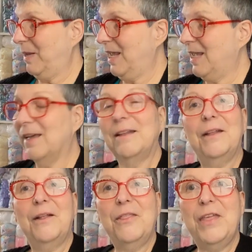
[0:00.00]
be
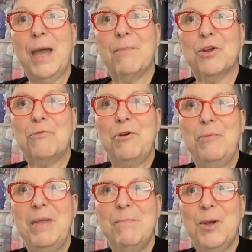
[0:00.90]
the
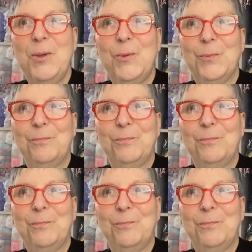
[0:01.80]
Amigurumi Moo.